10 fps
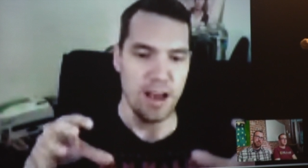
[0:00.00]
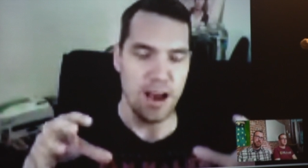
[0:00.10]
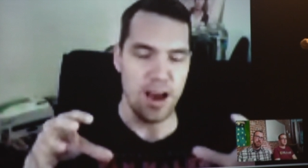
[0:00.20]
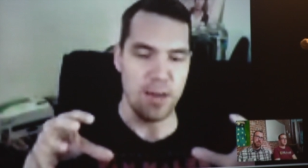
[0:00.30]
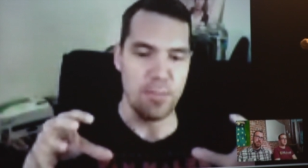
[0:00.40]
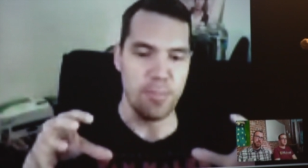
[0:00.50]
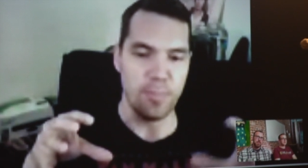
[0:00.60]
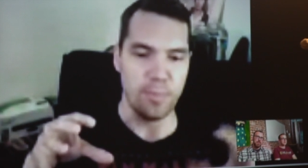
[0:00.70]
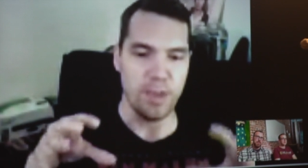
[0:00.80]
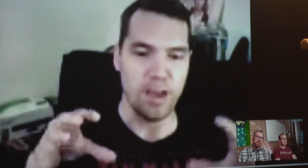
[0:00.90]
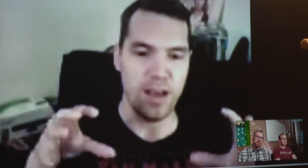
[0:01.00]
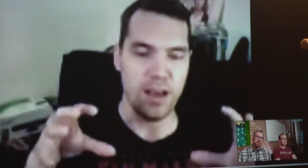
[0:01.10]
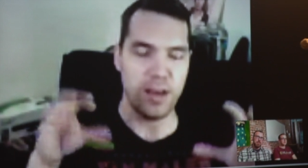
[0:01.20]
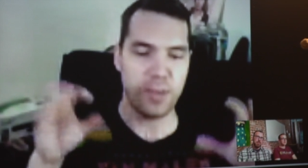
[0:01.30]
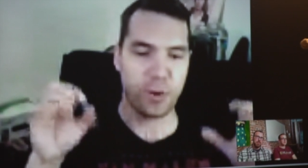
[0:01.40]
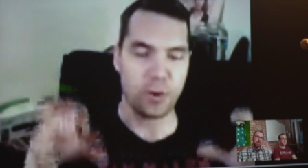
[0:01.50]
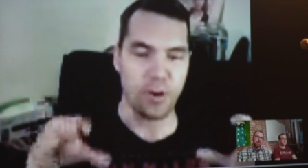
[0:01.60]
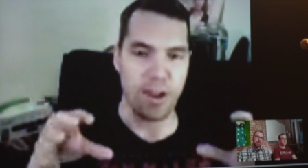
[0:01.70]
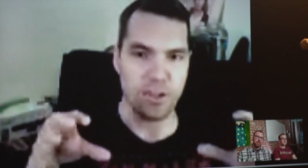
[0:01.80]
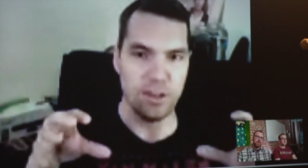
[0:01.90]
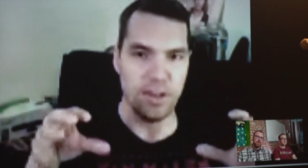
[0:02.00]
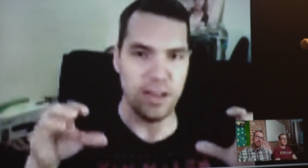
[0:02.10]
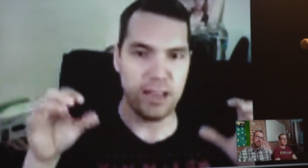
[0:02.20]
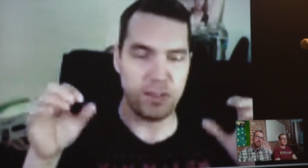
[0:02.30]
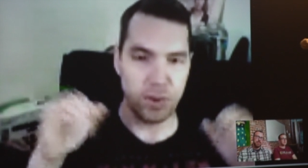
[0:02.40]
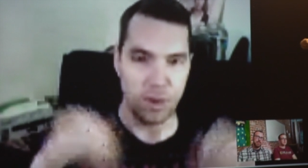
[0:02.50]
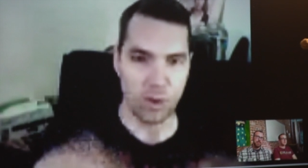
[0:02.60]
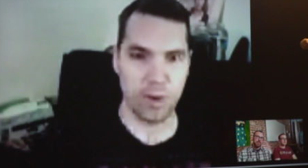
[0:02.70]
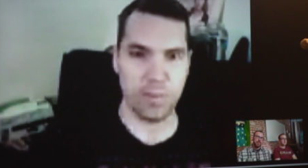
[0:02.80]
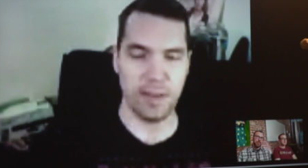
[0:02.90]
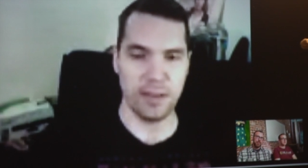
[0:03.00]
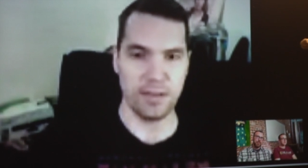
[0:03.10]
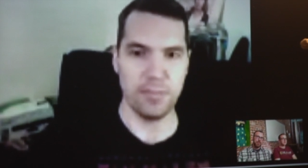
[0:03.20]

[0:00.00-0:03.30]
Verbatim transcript: um, uh, progression into equipment,